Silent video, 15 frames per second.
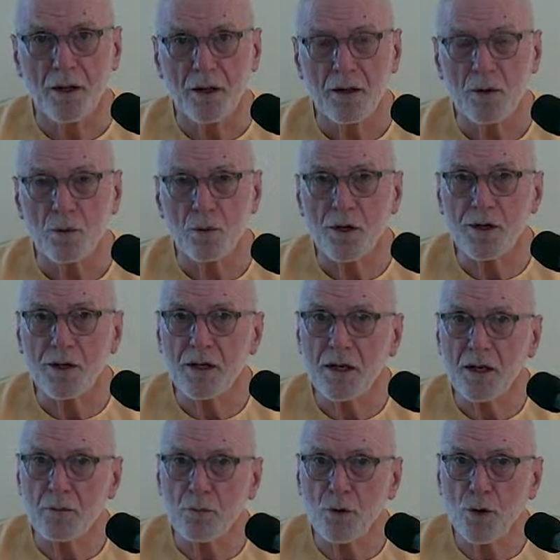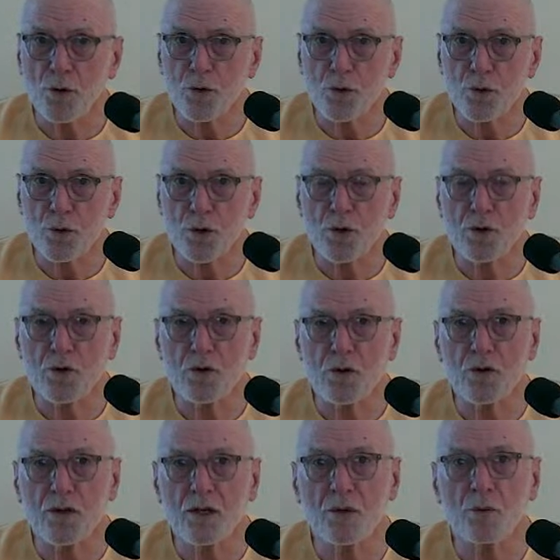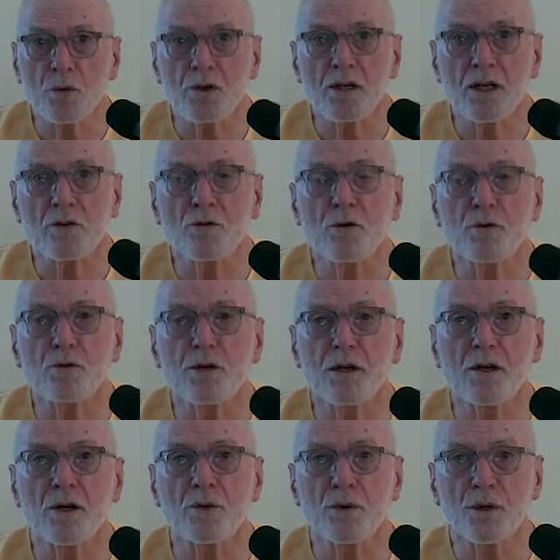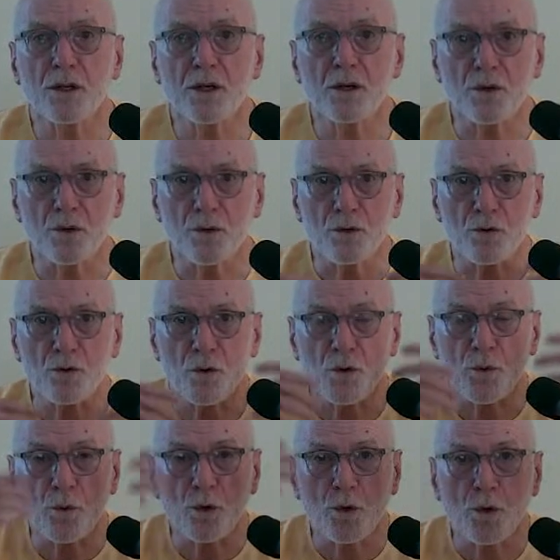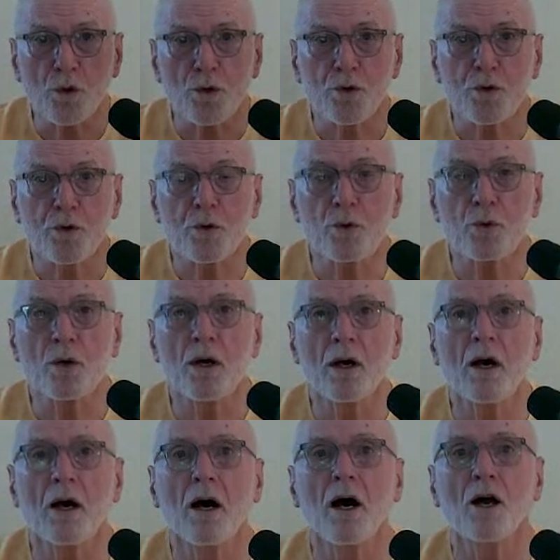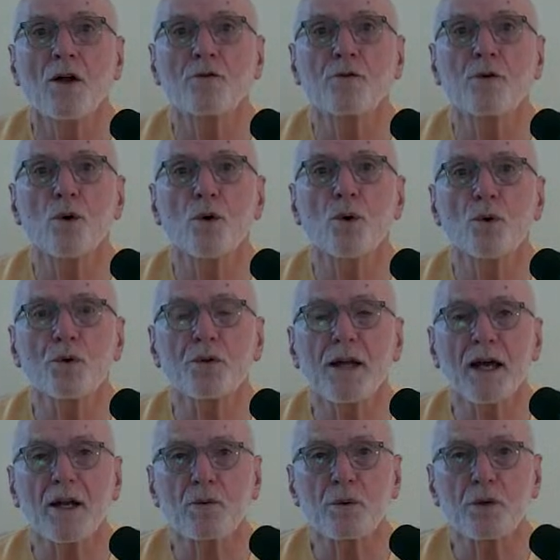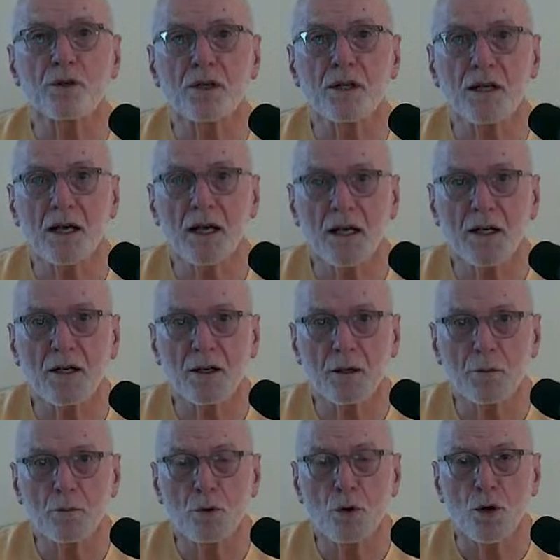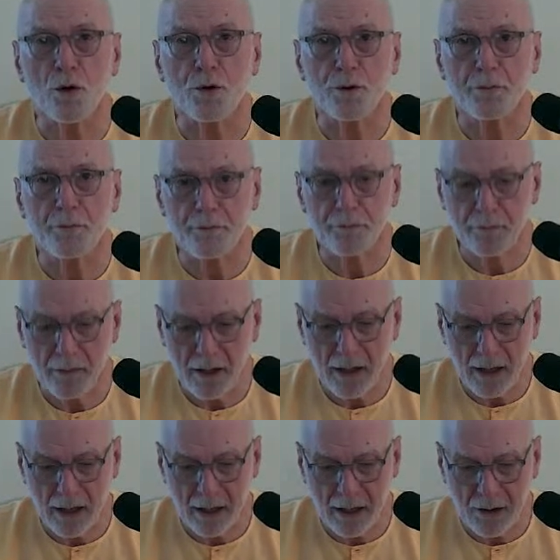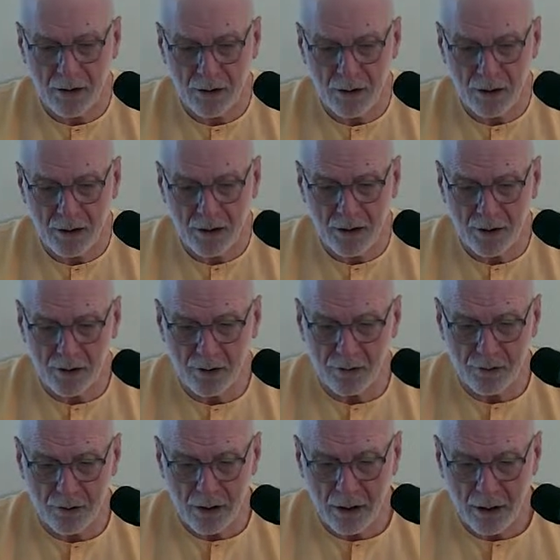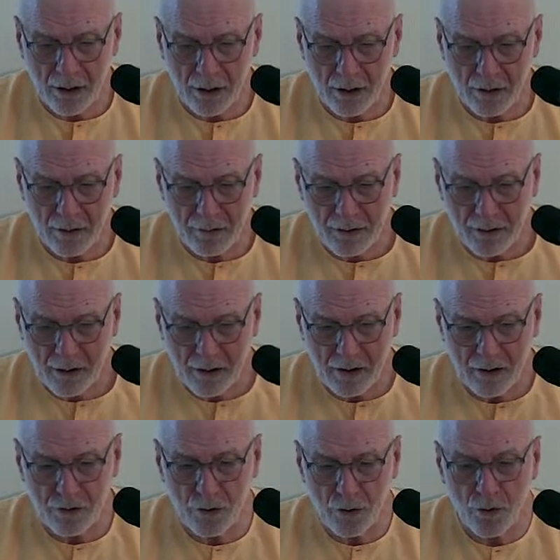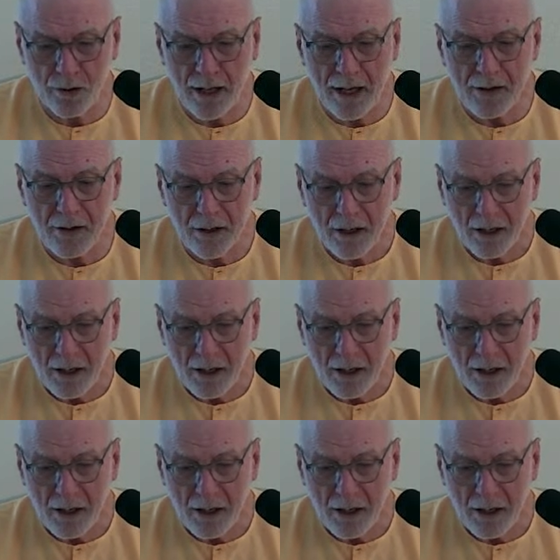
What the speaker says: that what he had brought to earth, that it would take 1,500 years for the world to unfold that which he had brought. And so that